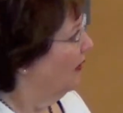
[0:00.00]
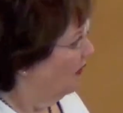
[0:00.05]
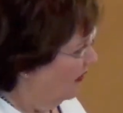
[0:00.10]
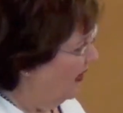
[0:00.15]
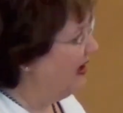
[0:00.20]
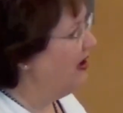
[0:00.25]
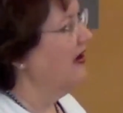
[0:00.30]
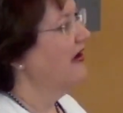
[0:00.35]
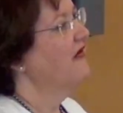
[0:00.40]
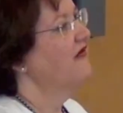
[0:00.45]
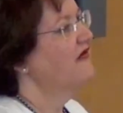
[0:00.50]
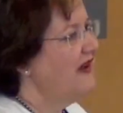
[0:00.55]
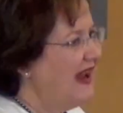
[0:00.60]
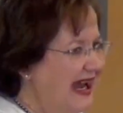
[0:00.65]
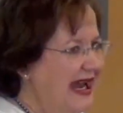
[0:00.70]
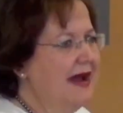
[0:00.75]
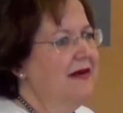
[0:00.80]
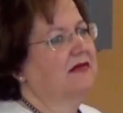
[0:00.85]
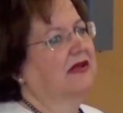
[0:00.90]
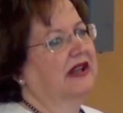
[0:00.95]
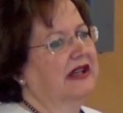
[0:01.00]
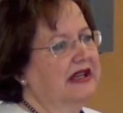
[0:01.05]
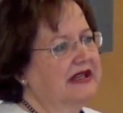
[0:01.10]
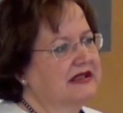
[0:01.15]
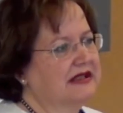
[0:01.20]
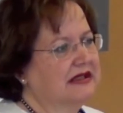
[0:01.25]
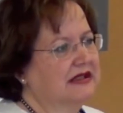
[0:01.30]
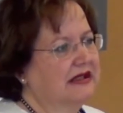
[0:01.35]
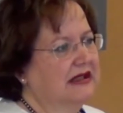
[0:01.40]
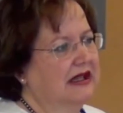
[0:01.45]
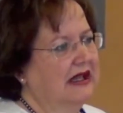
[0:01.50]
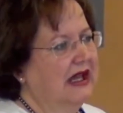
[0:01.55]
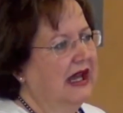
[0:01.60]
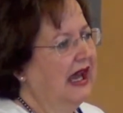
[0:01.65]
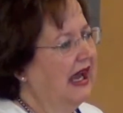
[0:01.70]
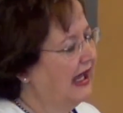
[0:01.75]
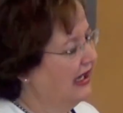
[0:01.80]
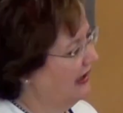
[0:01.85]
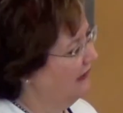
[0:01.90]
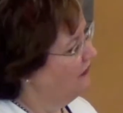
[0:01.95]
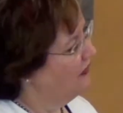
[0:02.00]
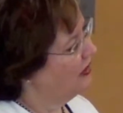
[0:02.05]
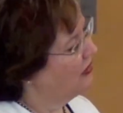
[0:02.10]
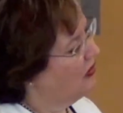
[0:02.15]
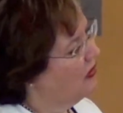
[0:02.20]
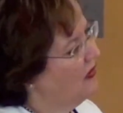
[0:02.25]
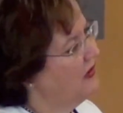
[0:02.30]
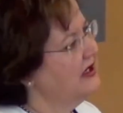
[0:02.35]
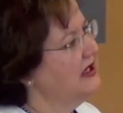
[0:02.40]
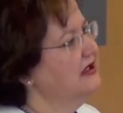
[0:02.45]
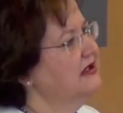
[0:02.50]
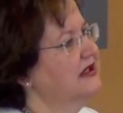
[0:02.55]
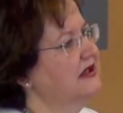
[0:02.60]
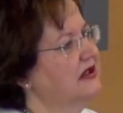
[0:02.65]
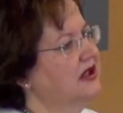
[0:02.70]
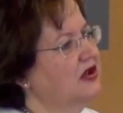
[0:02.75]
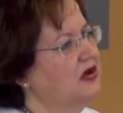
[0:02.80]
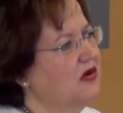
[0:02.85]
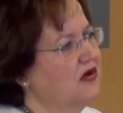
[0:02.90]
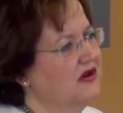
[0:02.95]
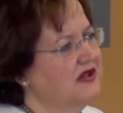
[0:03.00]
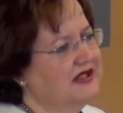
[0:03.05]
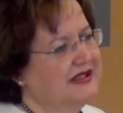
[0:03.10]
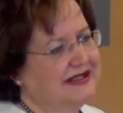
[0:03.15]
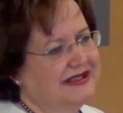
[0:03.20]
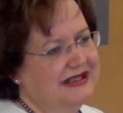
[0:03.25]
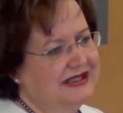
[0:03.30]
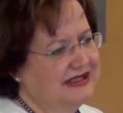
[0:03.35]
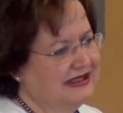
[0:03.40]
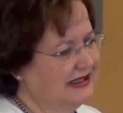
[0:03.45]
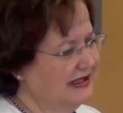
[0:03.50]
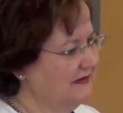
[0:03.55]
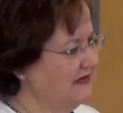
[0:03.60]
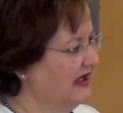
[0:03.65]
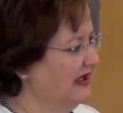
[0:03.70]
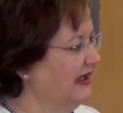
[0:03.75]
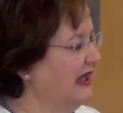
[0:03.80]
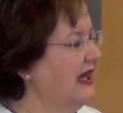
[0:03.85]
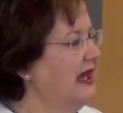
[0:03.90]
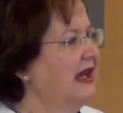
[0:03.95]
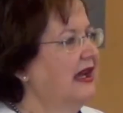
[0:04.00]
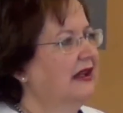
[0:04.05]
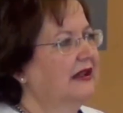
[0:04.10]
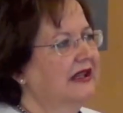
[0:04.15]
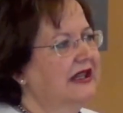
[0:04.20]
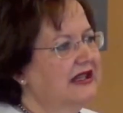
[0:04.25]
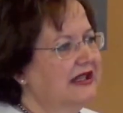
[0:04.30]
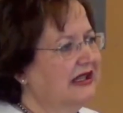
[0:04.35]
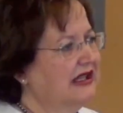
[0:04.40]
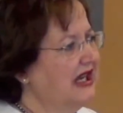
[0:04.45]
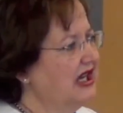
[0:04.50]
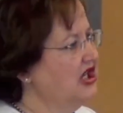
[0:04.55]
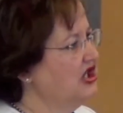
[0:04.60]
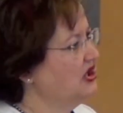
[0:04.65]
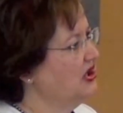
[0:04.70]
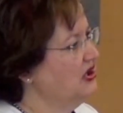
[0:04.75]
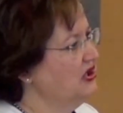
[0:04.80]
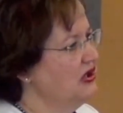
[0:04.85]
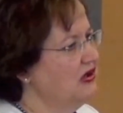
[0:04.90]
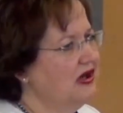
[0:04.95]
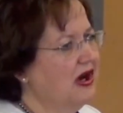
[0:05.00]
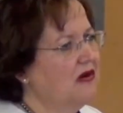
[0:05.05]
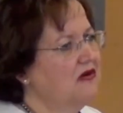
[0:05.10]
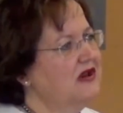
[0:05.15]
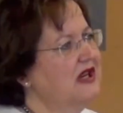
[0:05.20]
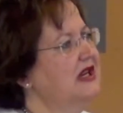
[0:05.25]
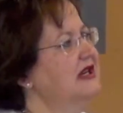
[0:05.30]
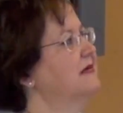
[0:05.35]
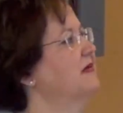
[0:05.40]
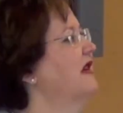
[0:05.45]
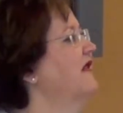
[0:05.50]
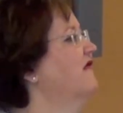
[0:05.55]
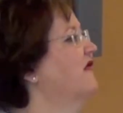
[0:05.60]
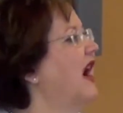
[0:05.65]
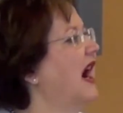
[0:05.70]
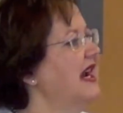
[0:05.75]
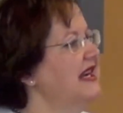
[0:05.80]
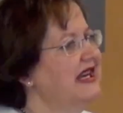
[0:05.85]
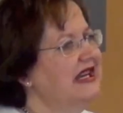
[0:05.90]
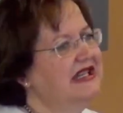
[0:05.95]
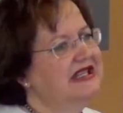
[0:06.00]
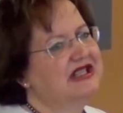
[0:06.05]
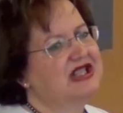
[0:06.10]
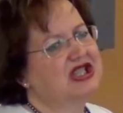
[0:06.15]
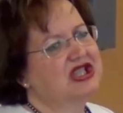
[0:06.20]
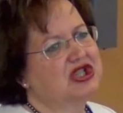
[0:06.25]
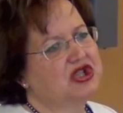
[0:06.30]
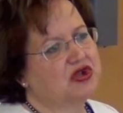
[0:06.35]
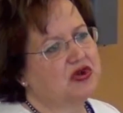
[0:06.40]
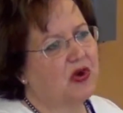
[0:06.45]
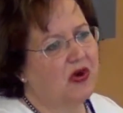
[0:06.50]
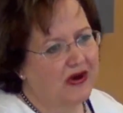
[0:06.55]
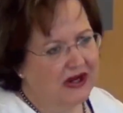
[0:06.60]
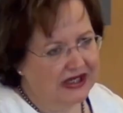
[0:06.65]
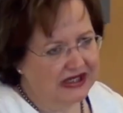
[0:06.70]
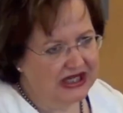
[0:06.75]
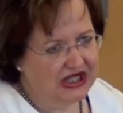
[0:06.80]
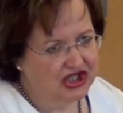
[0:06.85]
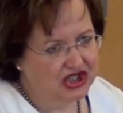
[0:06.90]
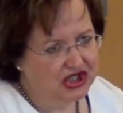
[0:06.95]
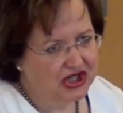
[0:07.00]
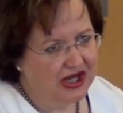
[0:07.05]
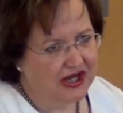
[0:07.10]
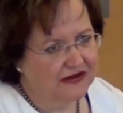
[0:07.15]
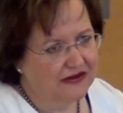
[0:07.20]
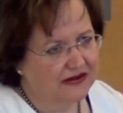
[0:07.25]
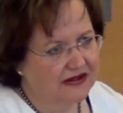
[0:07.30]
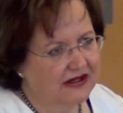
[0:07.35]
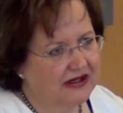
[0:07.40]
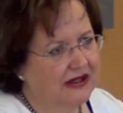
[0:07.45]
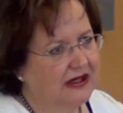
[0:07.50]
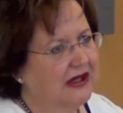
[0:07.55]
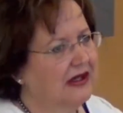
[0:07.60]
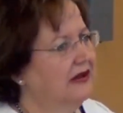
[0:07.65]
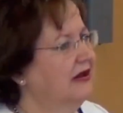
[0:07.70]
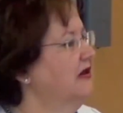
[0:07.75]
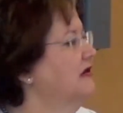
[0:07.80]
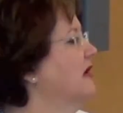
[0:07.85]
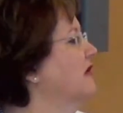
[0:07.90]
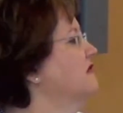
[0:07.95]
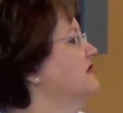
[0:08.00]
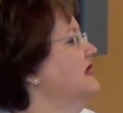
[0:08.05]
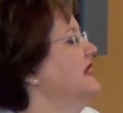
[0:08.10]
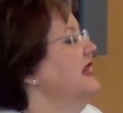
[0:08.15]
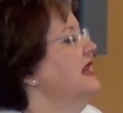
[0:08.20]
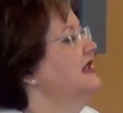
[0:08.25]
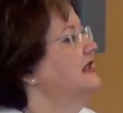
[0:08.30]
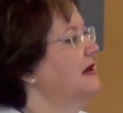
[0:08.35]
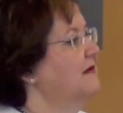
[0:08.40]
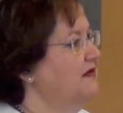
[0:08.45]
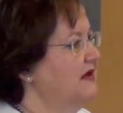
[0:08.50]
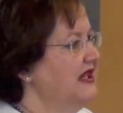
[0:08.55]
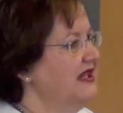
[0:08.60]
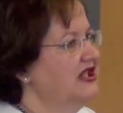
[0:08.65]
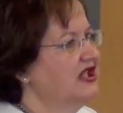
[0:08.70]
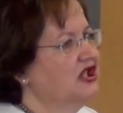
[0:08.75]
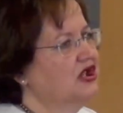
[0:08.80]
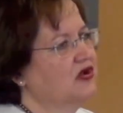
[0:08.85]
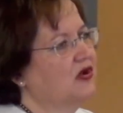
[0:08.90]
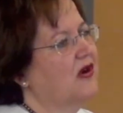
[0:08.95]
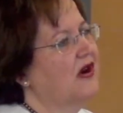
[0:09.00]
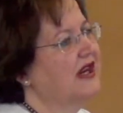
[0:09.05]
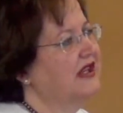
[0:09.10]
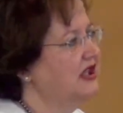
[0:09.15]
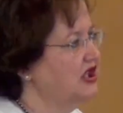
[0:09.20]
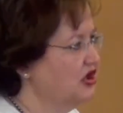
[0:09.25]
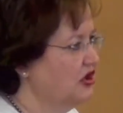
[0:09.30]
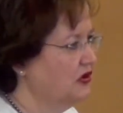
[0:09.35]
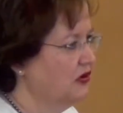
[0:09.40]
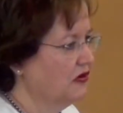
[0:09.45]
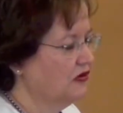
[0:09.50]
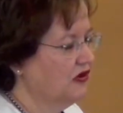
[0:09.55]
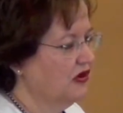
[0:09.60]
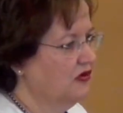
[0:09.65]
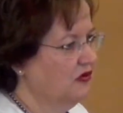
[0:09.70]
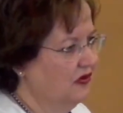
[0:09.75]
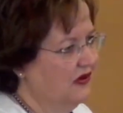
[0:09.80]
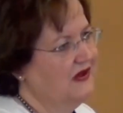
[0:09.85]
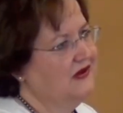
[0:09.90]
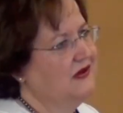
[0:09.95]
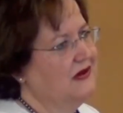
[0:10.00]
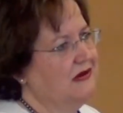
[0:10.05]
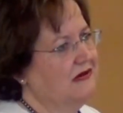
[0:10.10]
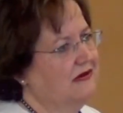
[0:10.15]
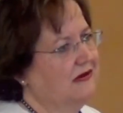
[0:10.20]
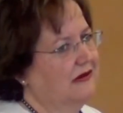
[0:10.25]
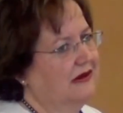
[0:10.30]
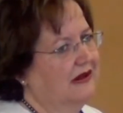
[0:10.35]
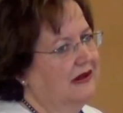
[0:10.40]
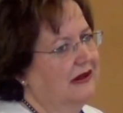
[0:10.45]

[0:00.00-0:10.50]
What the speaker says: We are families. And if you're going into the court system and litigation, you don't need to be fighting and destroying each other. You don't need to be destroying the children with you.